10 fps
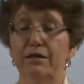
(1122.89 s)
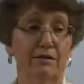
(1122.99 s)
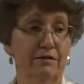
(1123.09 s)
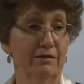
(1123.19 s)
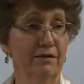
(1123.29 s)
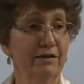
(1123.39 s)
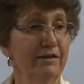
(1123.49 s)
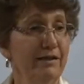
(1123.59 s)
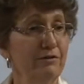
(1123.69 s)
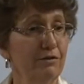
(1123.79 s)
taking an
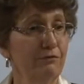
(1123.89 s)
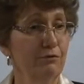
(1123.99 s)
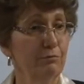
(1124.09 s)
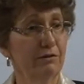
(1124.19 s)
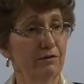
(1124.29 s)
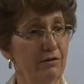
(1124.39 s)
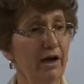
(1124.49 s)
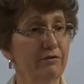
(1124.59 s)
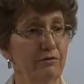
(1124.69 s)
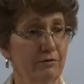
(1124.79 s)
interview with a
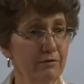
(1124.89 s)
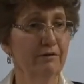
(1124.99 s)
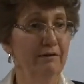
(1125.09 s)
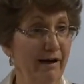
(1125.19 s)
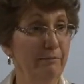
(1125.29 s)
doctor,